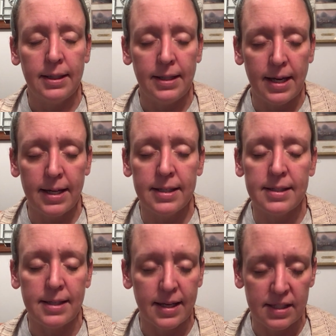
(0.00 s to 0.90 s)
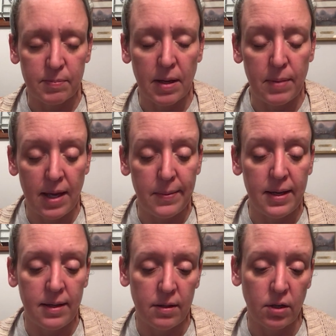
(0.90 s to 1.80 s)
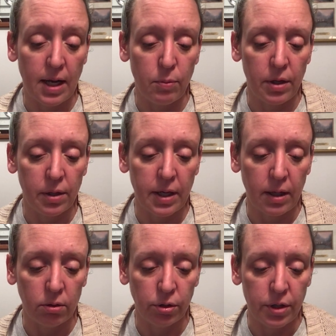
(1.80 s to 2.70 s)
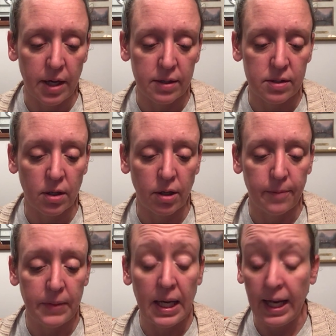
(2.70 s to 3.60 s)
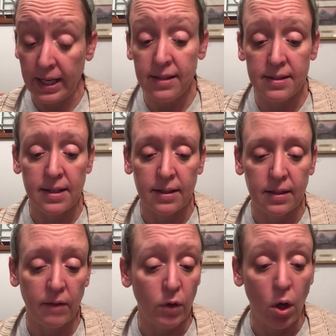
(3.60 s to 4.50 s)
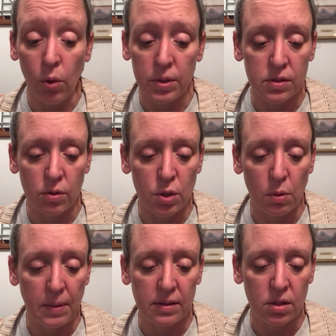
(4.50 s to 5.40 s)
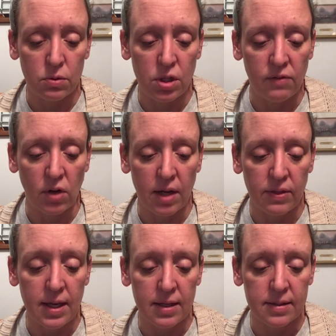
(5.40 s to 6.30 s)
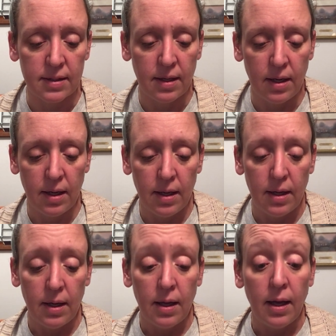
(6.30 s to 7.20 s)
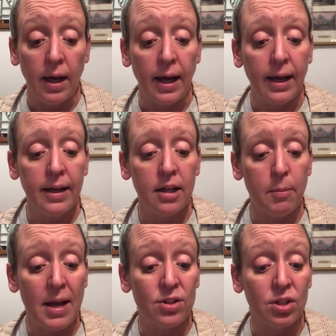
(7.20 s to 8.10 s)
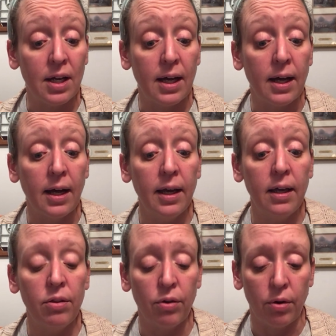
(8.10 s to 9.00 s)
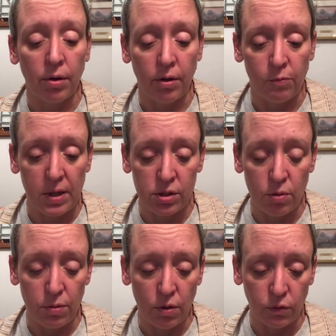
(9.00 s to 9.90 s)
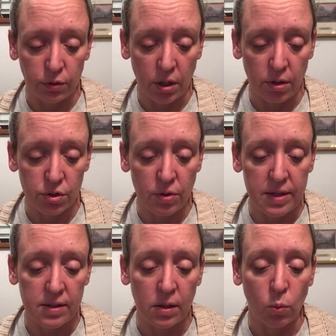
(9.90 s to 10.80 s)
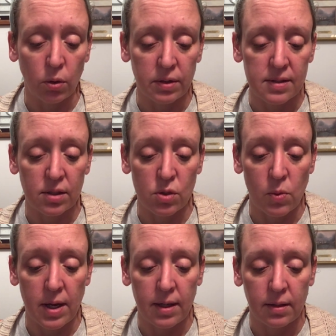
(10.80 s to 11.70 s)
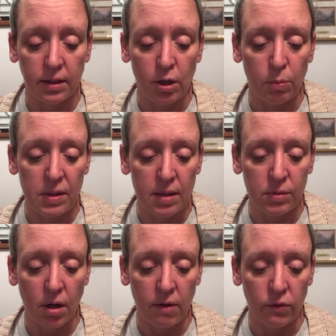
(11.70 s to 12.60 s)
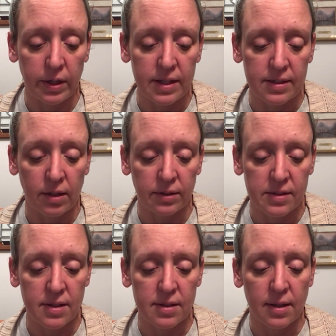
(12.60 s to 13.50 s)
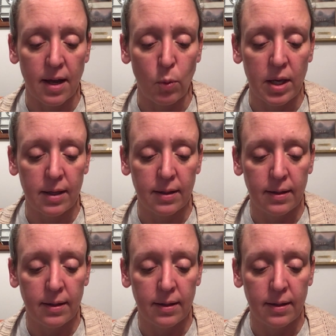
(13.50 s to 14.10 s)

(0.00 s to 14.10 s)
Yes, yes, my baby, Gabrielle cuddled her youngest daughter. I can see it. I've always known you were meant to achieve great things. I can imagine either of my two beautiful daughters gracing the world in such a way, Leo beamed, offering his eldest a sly wink.